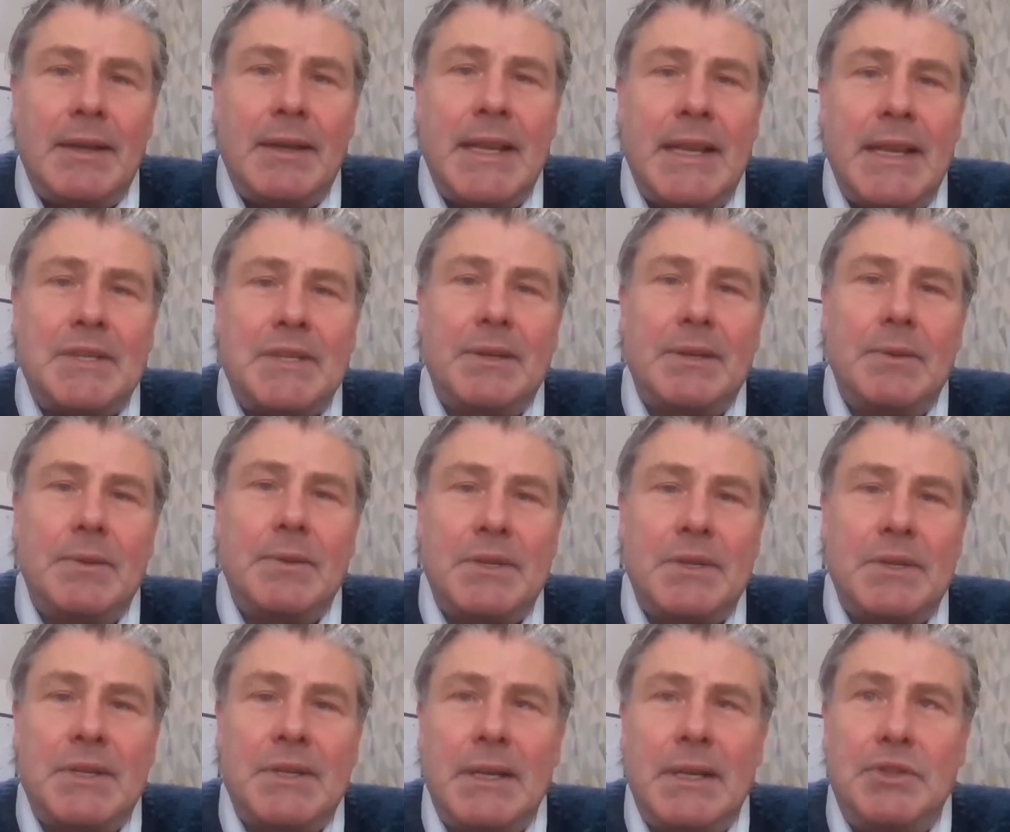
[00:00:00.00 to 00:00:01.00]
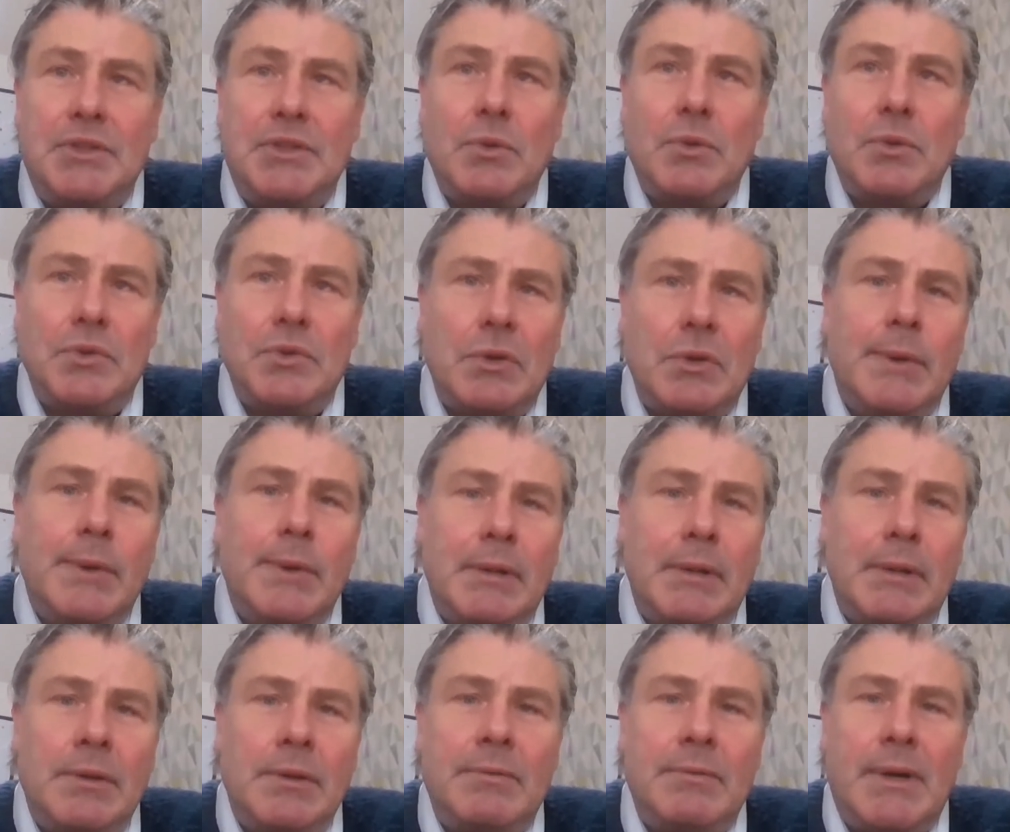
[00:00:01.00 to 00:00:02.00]
And yes, of course, George
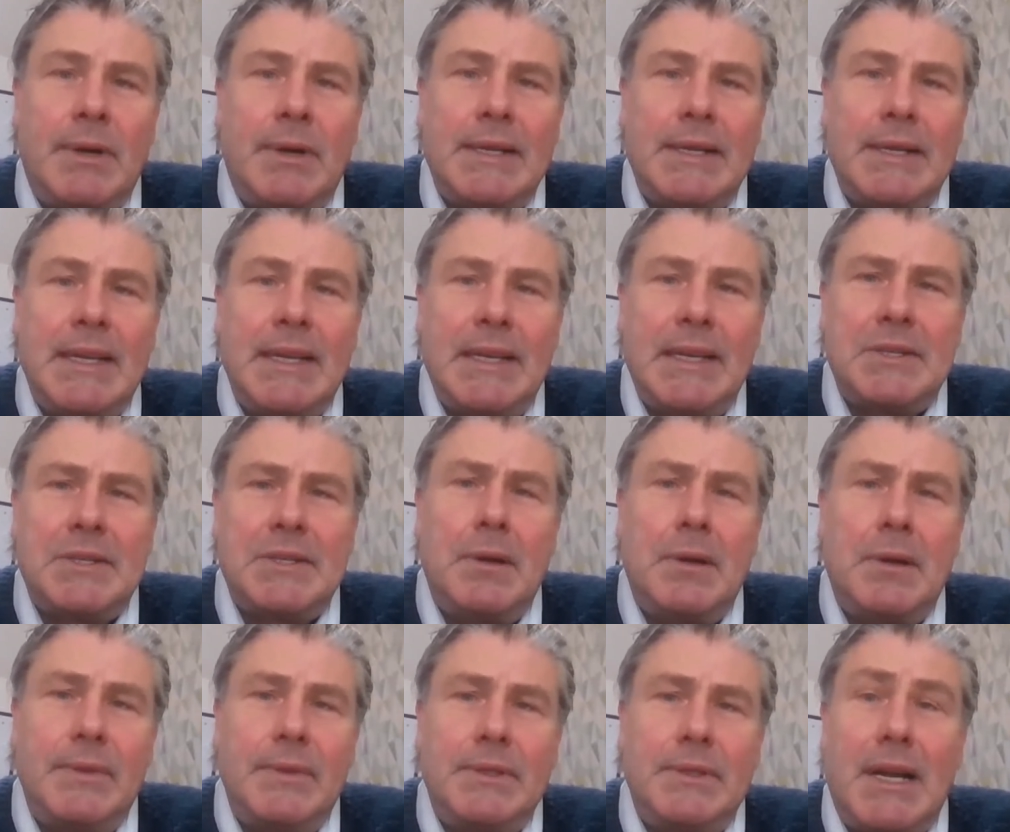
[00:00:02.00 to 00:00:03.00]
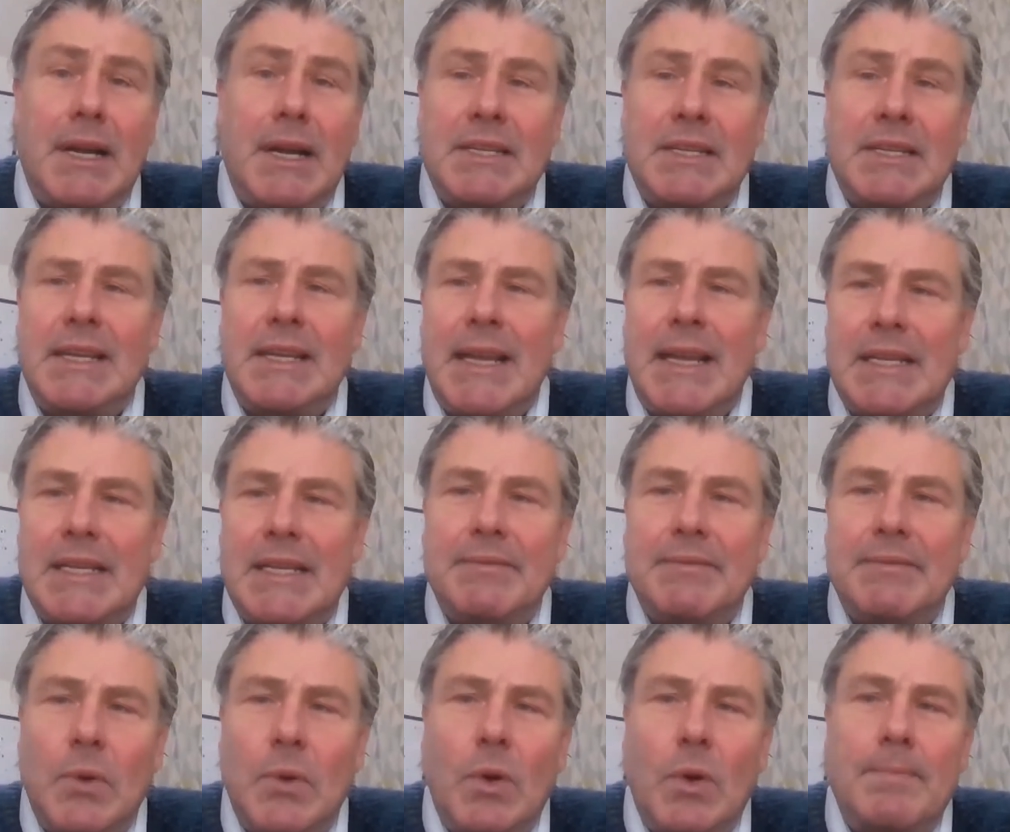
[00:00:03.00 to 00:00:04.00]
Orwell, writing in his novel
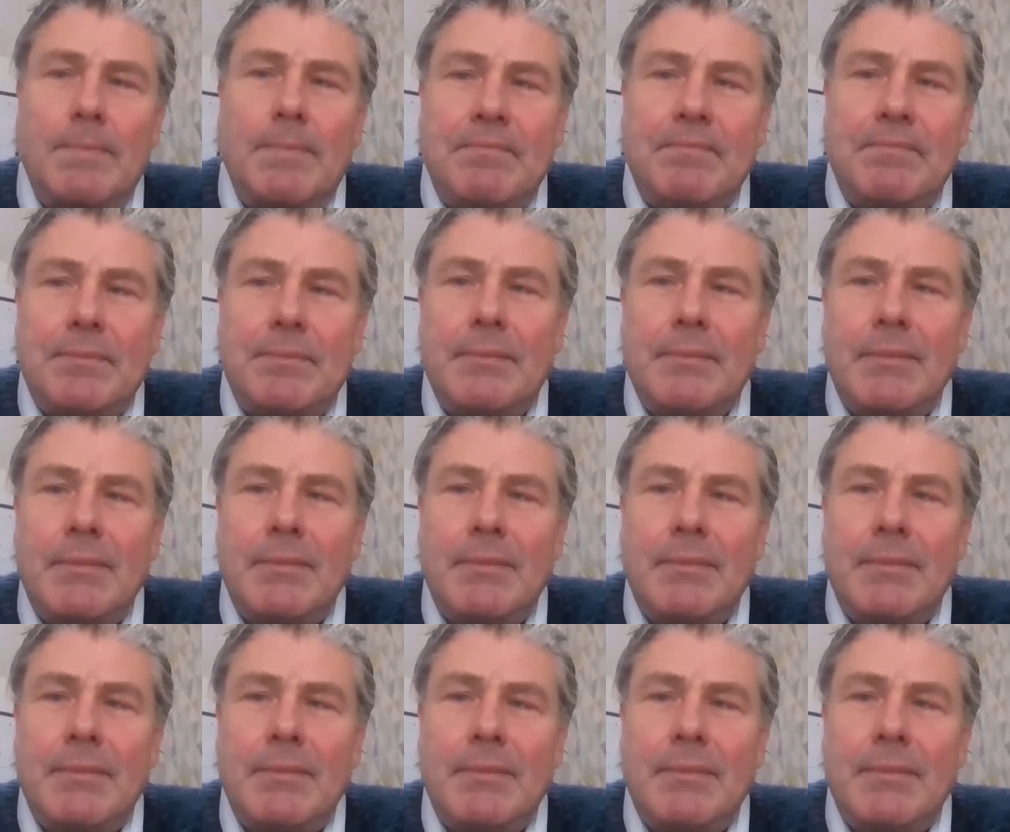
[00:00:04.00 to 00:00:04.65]
1984,